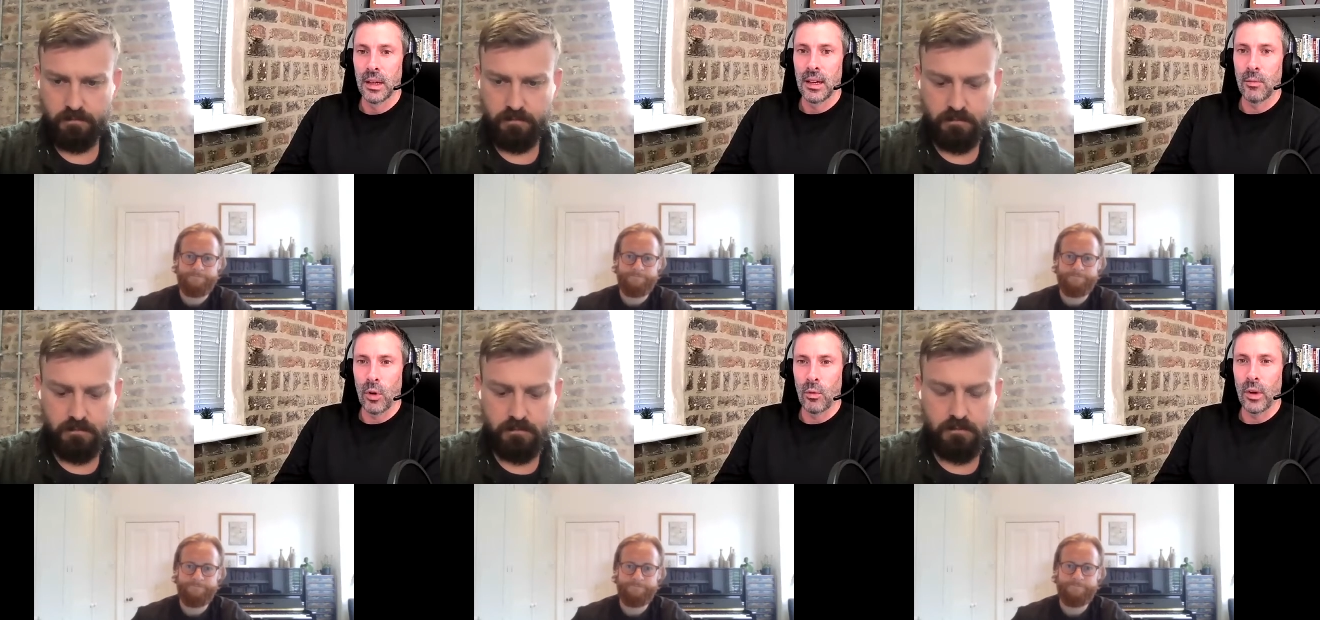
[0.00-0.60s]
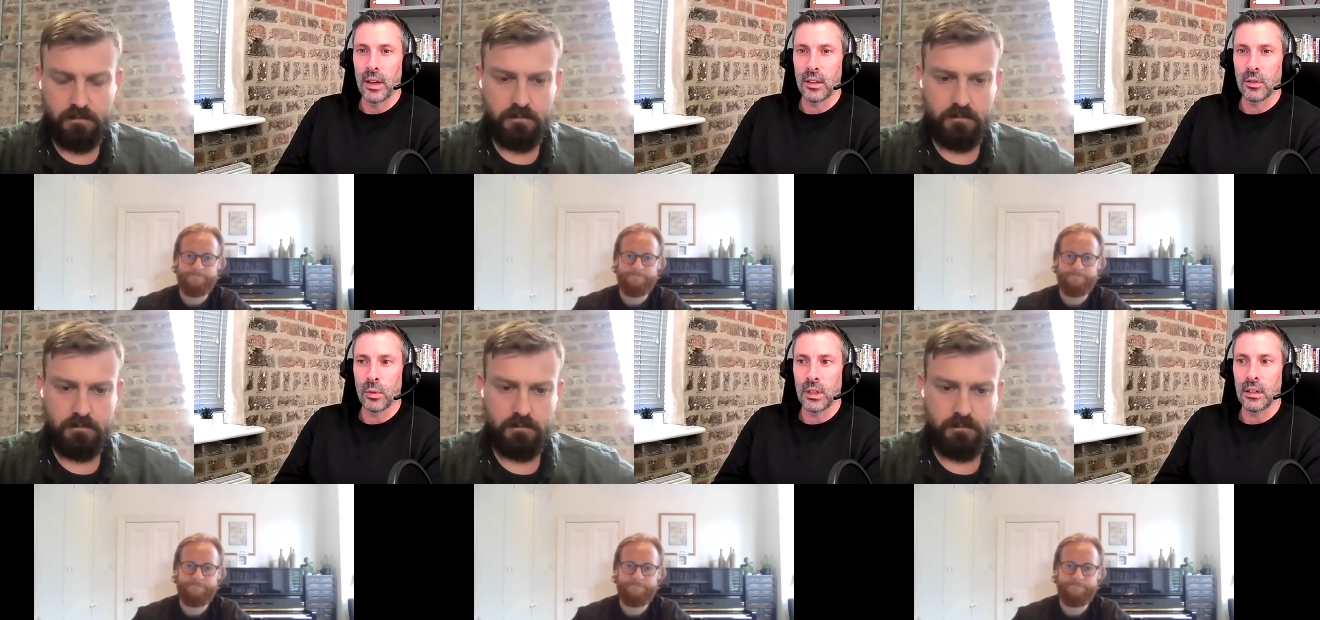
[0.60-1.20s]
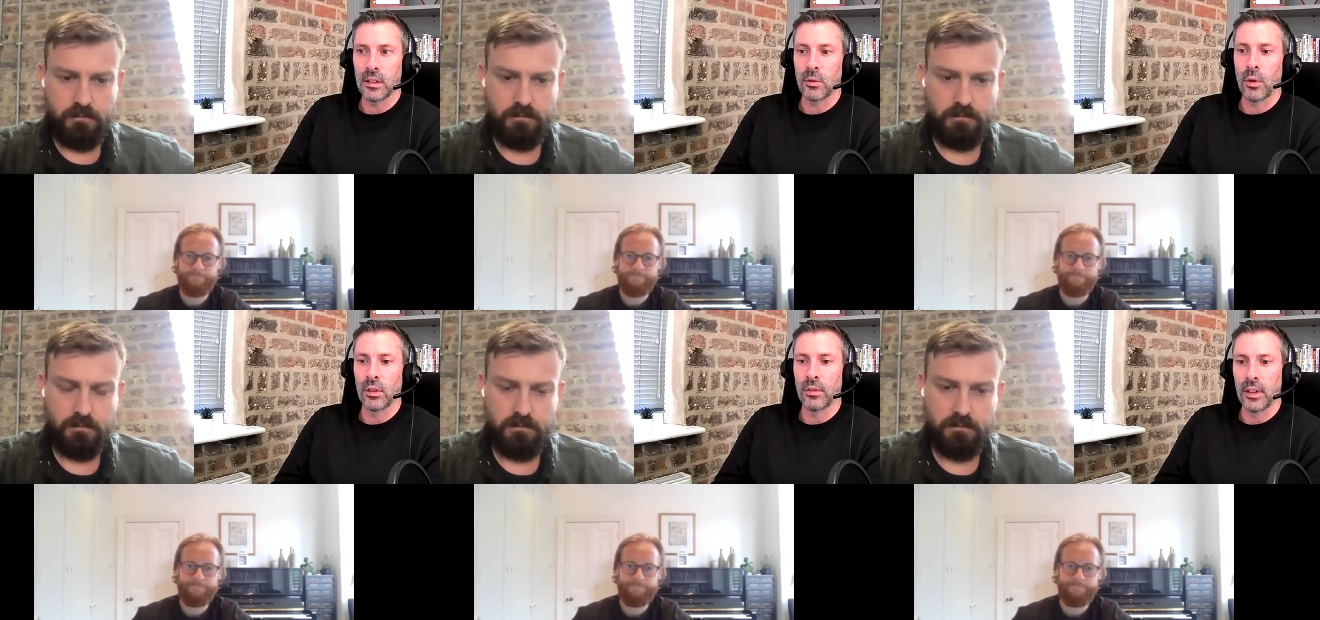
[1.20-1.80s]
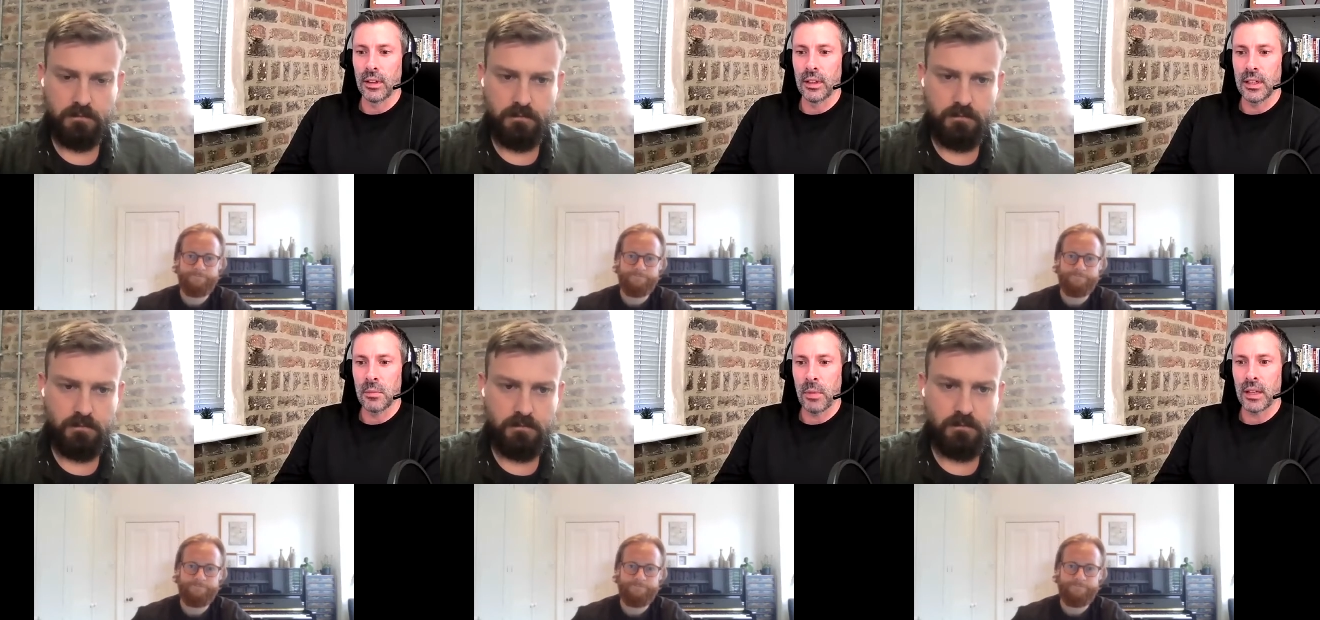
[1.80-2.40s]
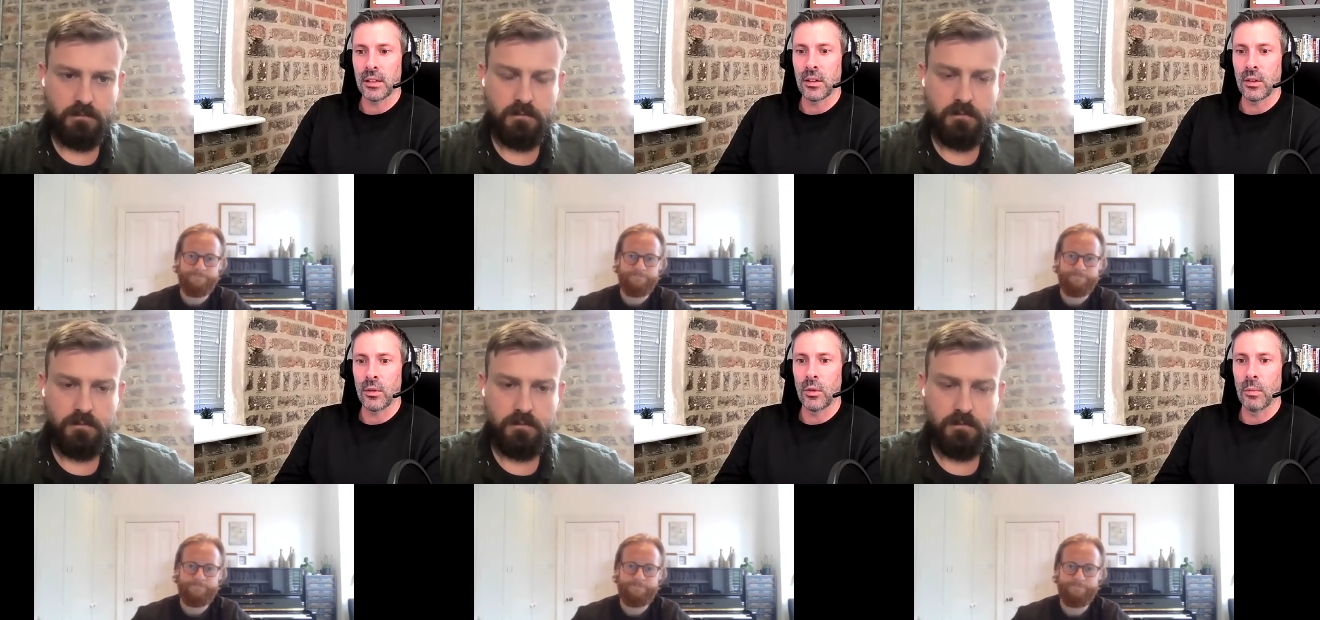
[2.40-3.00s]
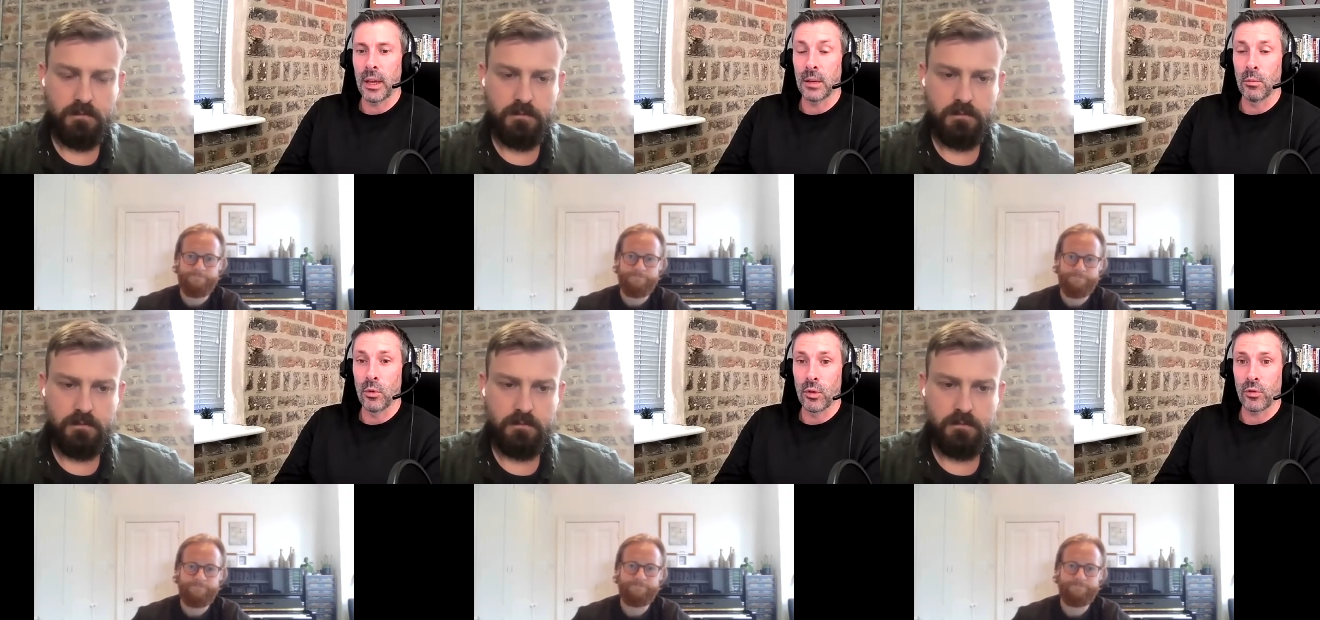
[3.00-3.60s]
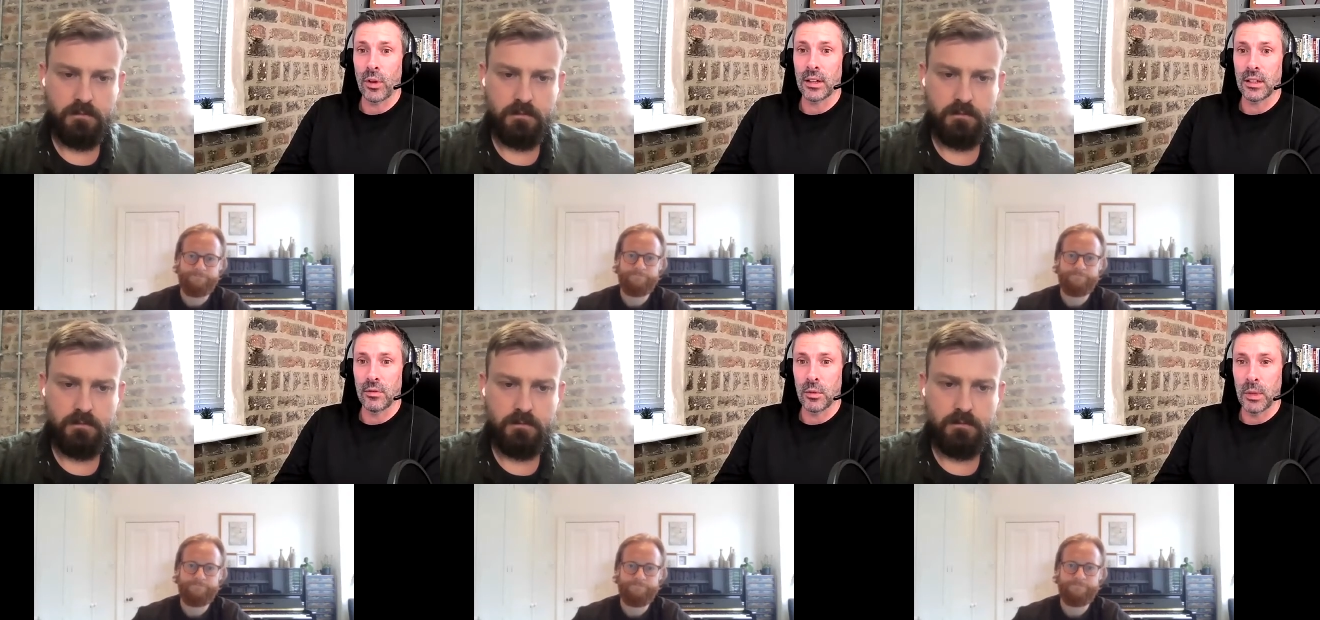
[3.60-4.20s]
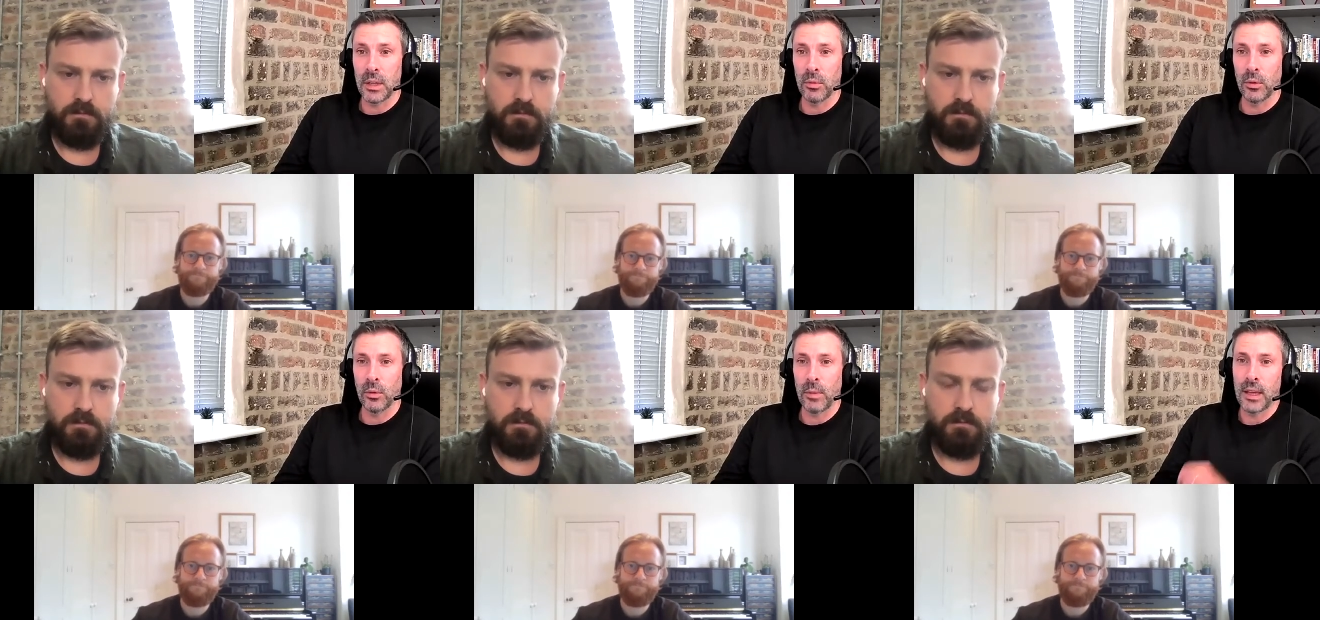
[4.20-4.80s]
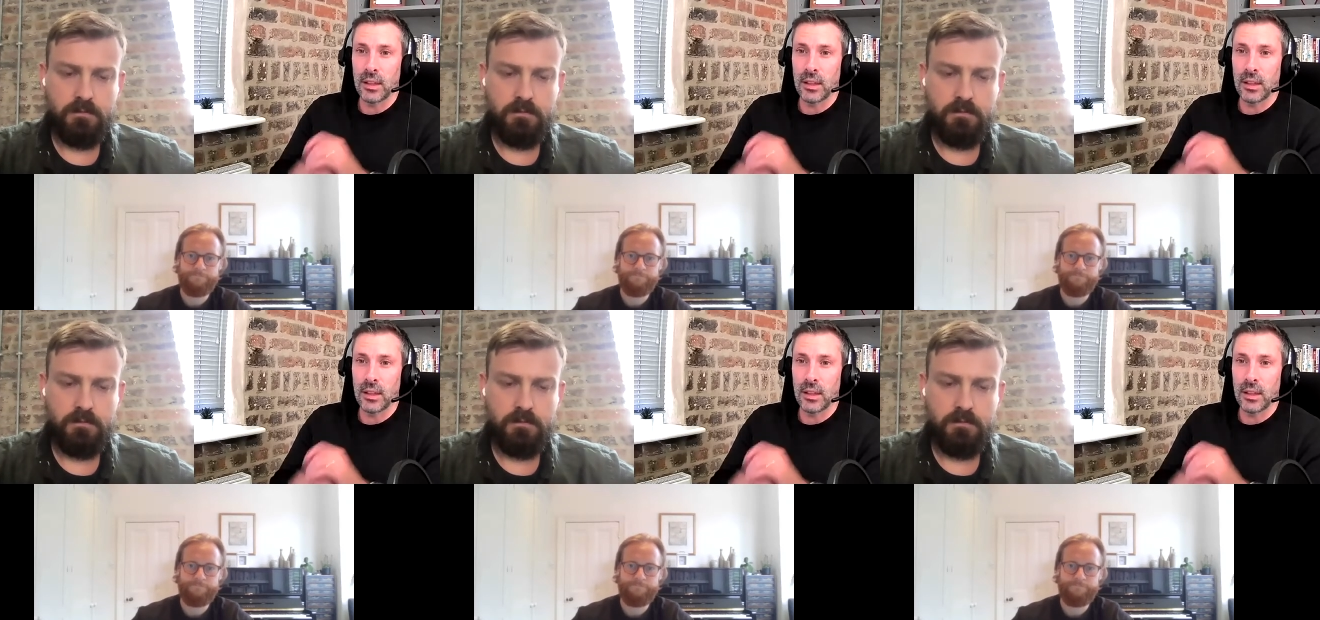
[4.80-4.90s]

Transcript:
Speaker 1: in what way could we either qualify leads better or make it more attractive to people or make